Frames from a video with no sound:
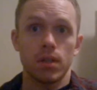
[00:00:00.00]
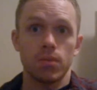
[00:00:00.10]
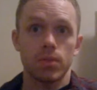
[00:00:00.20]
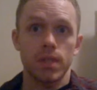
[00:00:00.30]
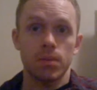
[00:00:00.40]

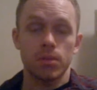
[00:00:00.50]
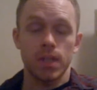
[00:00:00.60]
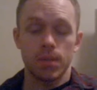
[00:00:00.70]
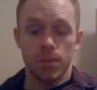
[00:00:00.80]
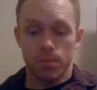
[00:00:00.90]
was able to
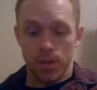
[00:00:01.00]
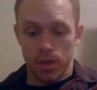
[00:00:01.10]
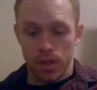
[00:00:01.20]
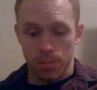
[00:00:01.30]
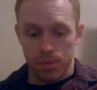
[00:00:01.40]
get my
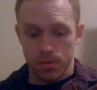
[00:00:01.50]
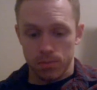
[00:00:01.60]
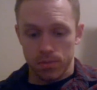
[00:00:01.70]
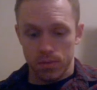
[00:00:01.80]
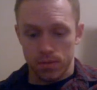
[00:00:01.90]
butt up and
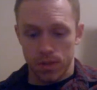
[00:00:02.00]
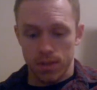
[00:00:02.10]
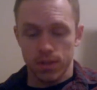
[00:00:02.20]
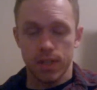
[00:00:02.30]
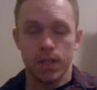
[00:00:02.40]
on
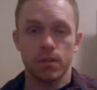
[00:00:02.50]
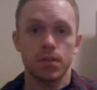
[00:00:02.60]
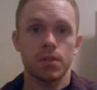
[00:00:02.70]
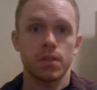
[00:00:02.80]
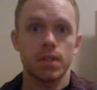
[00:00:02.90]
the second or
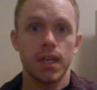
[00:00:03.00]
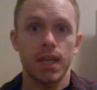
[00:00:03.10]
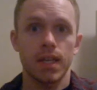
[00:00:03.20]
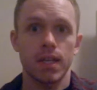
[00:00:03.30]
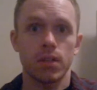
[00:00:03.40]
third
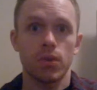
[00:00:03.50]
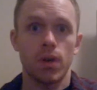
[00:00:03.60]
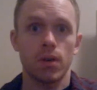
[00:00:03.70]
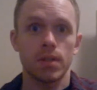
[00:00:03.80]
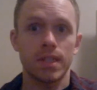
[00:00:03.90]
day and
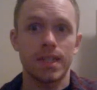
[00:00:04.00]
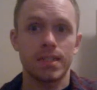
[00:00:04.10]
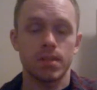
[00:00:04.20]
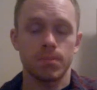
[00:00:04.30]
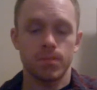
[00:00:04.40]
go out and get
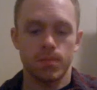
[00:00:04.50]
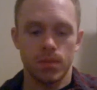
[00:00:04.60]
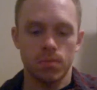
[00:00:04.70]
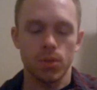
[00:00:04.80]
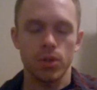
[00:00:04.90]
some
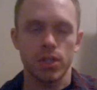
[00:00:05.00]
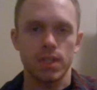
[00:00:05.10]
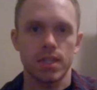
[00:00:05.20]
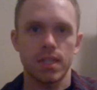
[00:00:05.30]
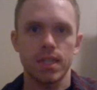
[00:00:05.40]

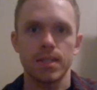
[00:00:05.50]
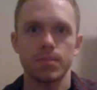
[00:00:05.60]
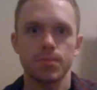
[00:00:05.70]
emergency.